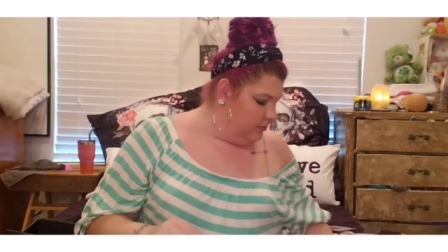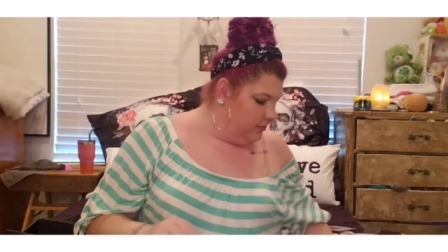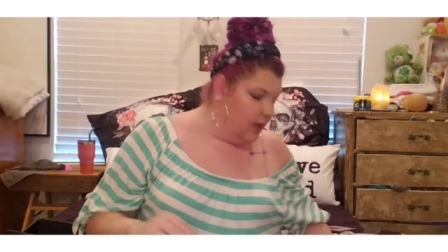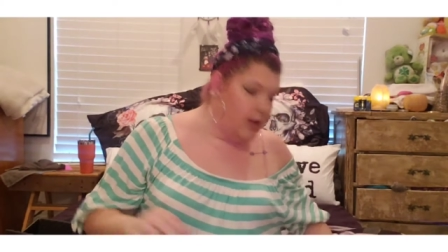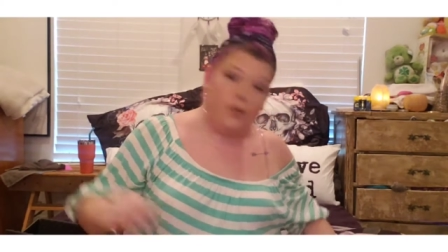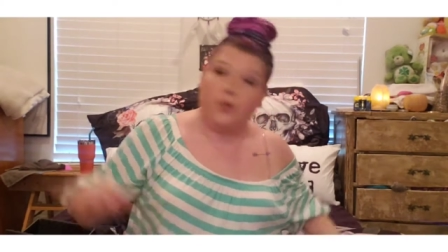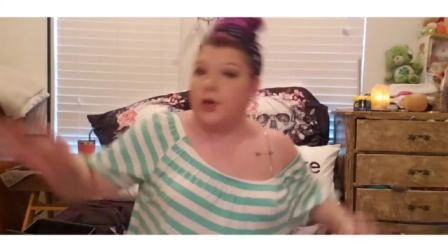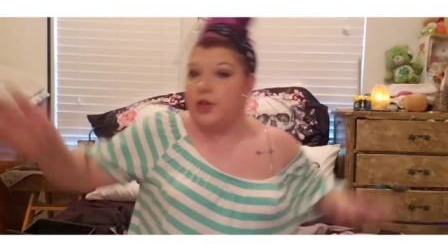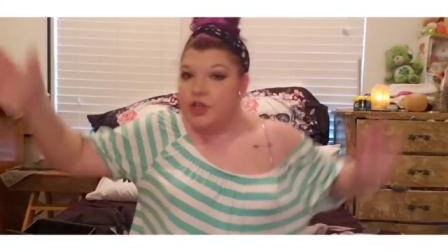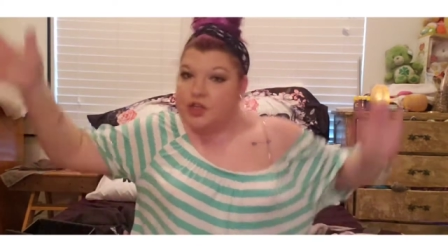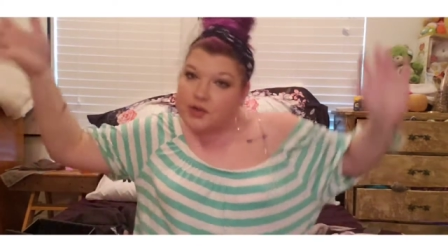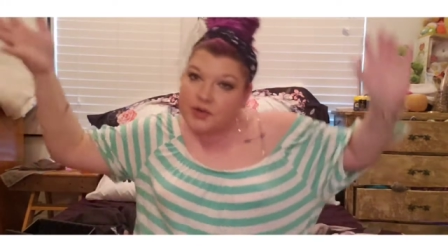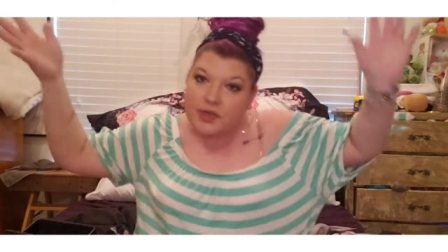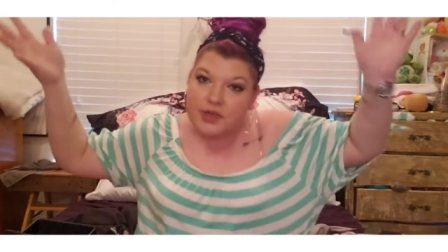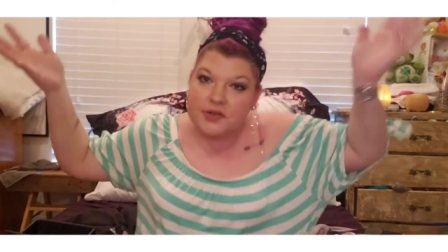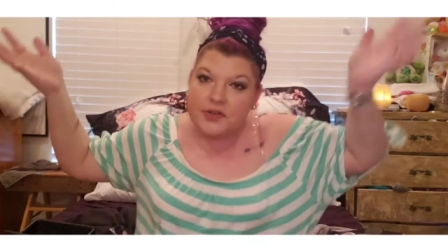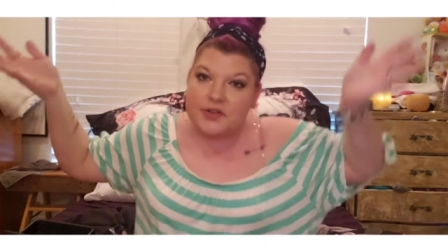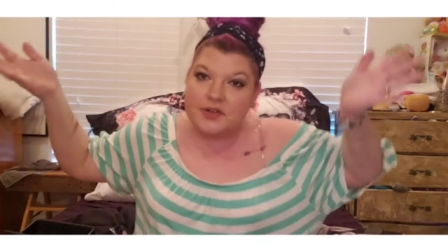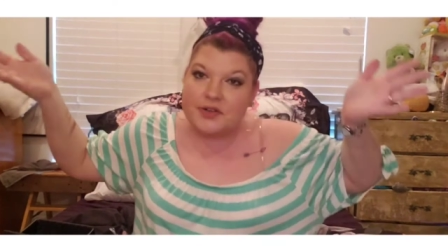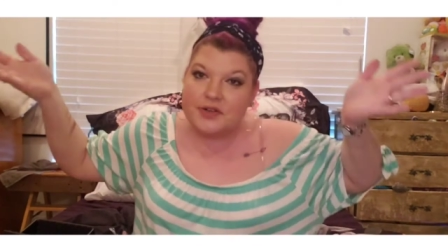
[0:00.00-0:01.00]
right. What'd you
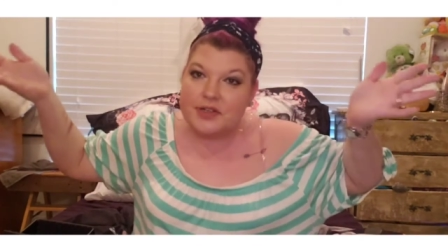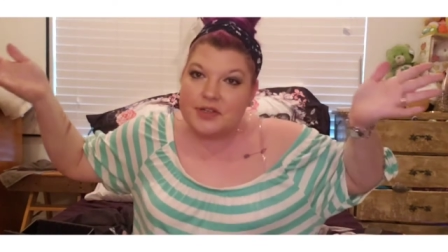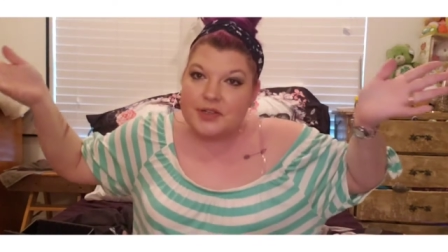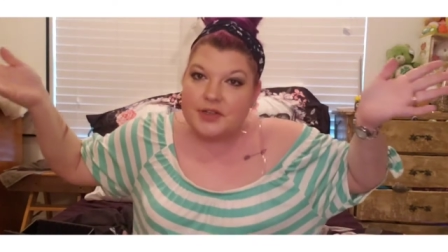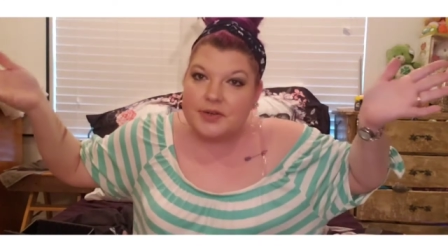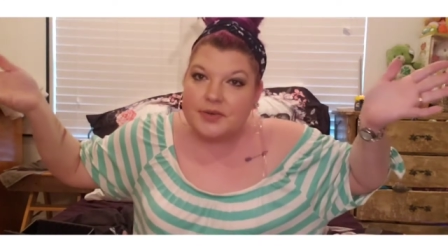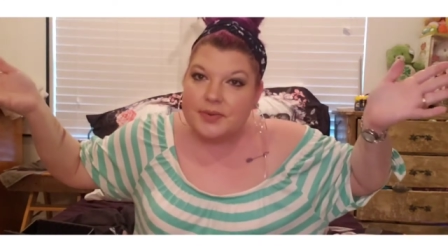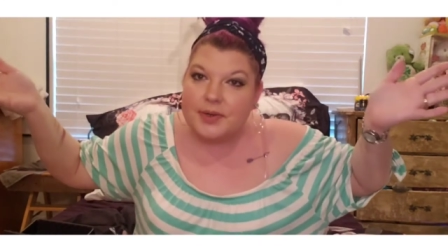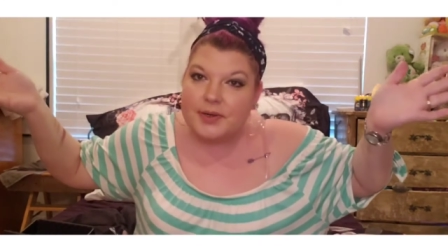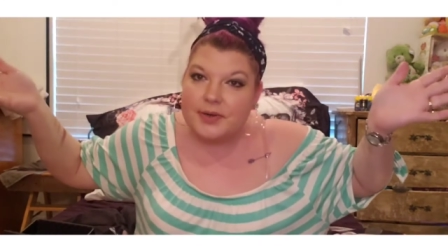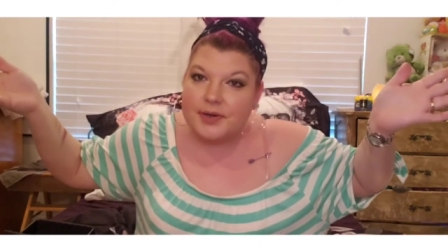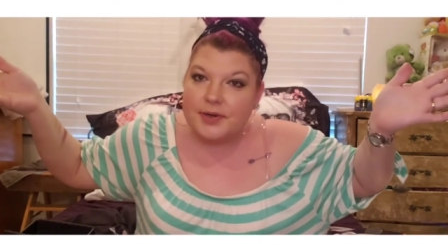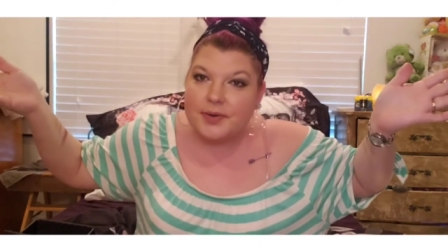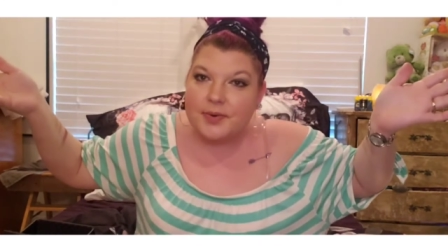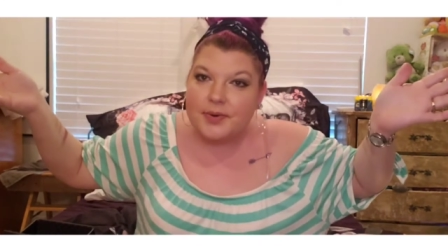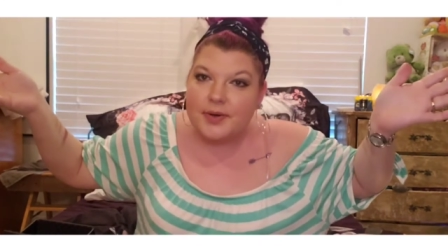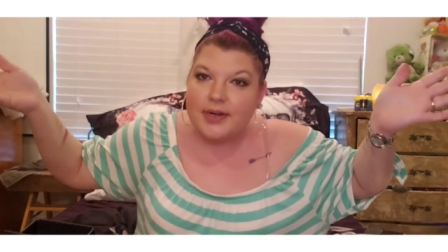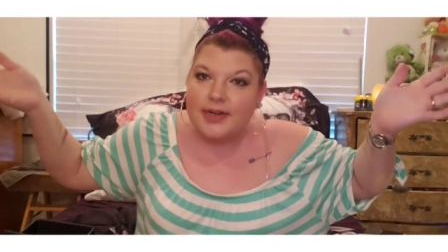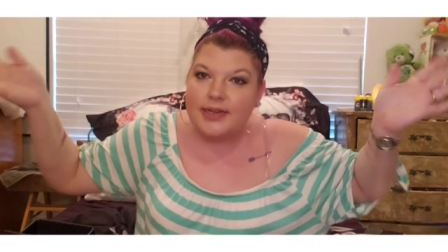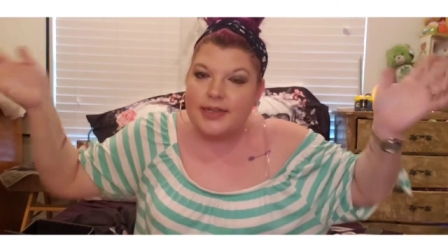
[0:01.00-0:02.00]
do during the corona
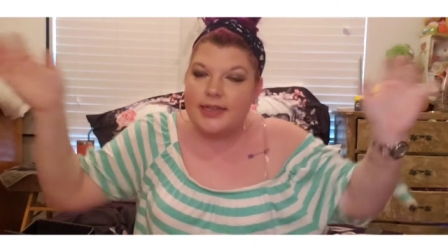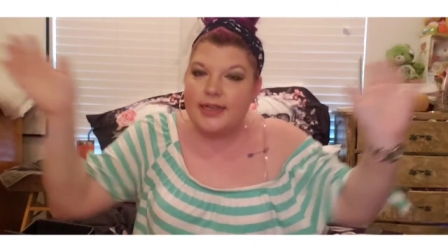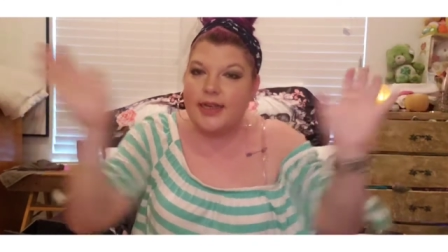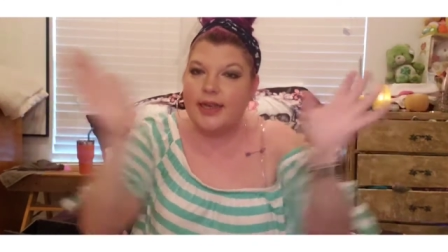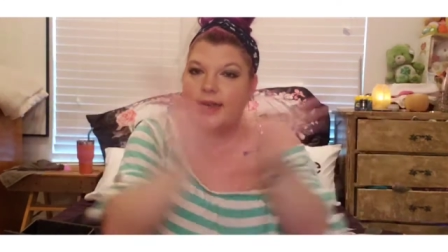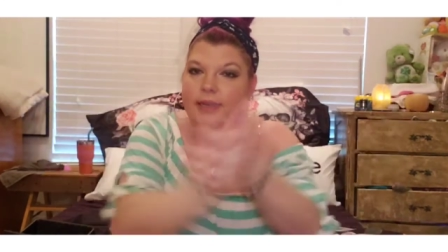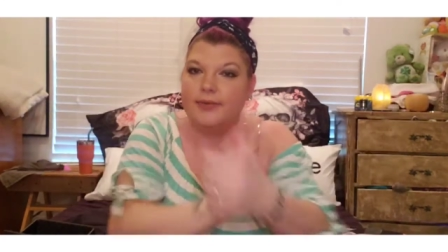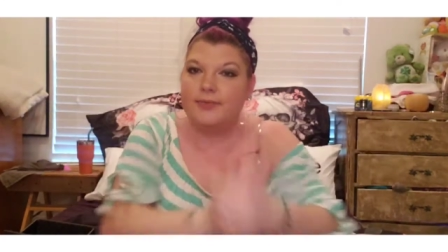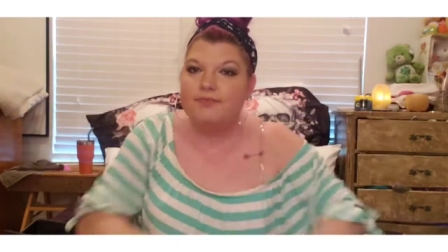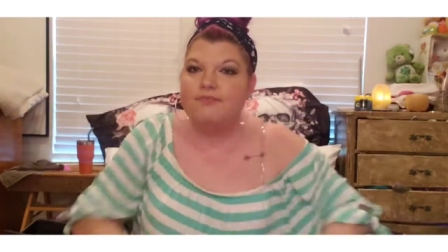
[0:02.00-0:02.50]
quarantine?